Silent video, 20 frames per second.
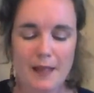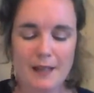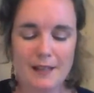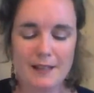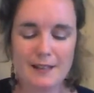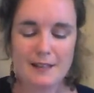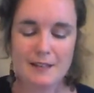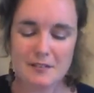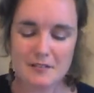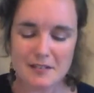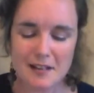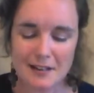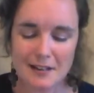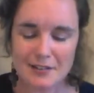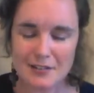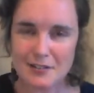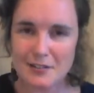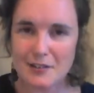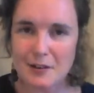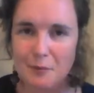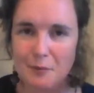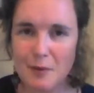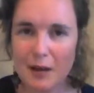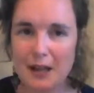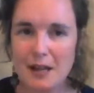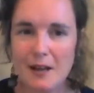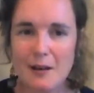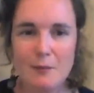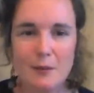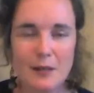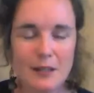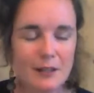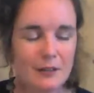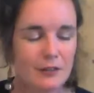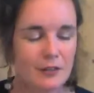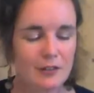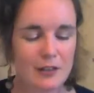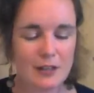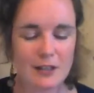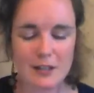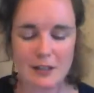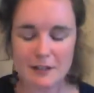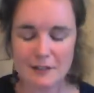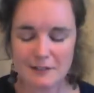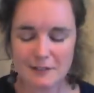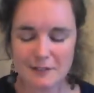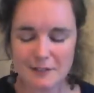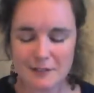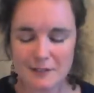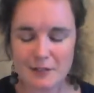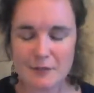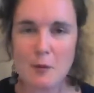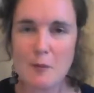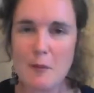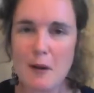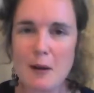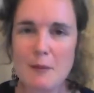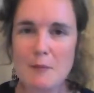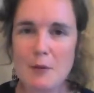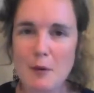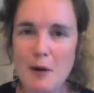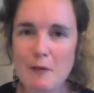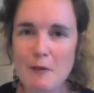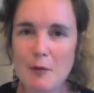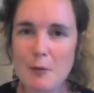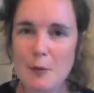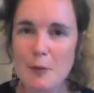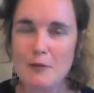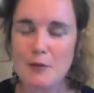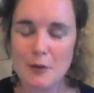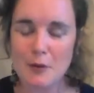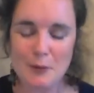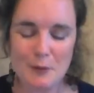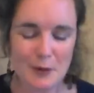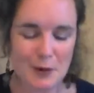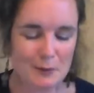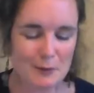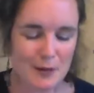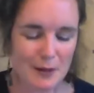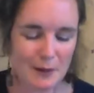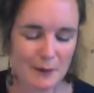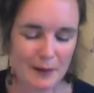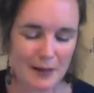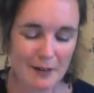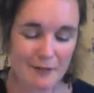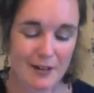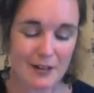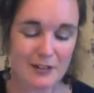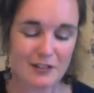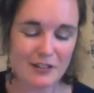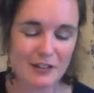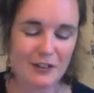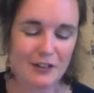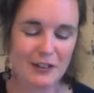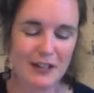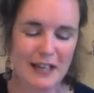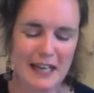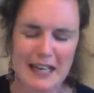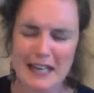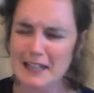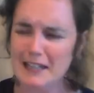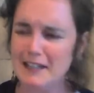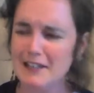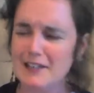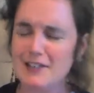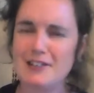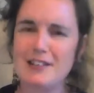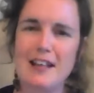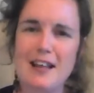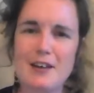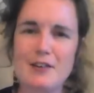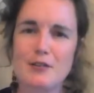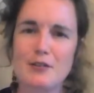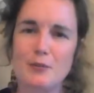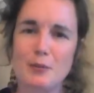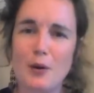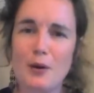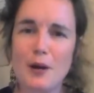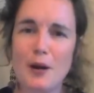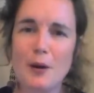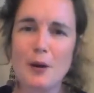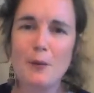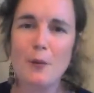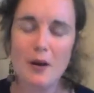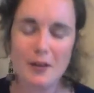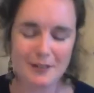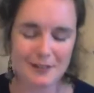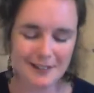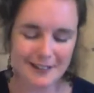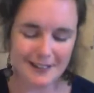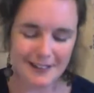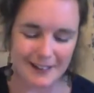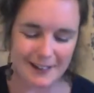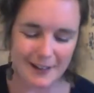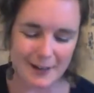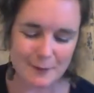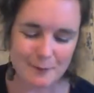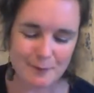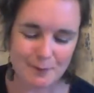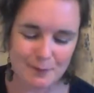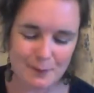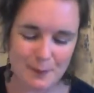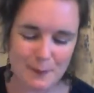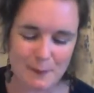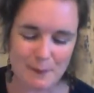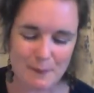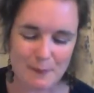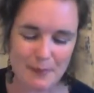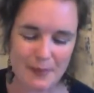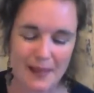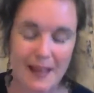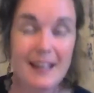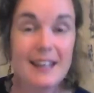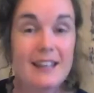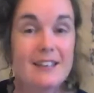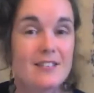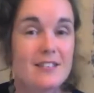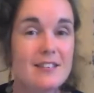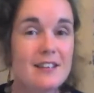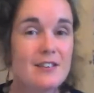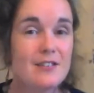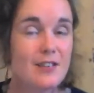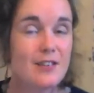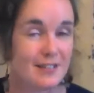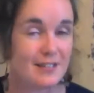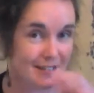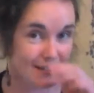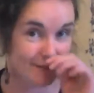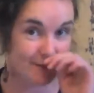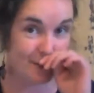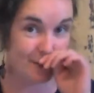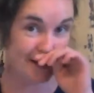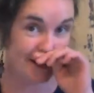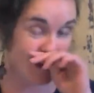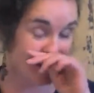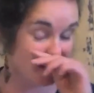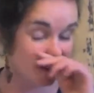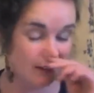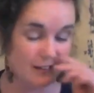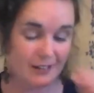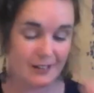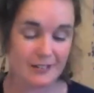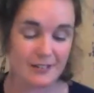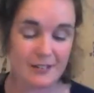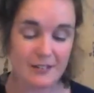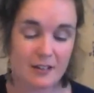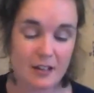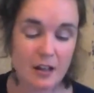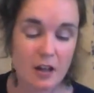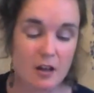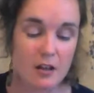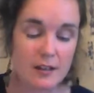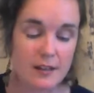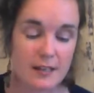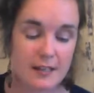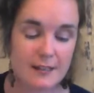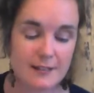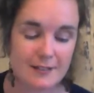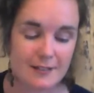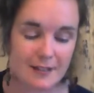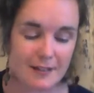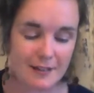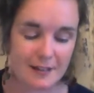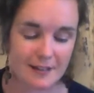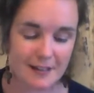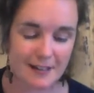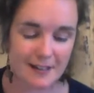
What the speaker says: This section on my little sheet to remind me where I'm up to and what I'm doing, I've actually called it English Class 101. And this is interesting for me, actually, because there's a lot of things that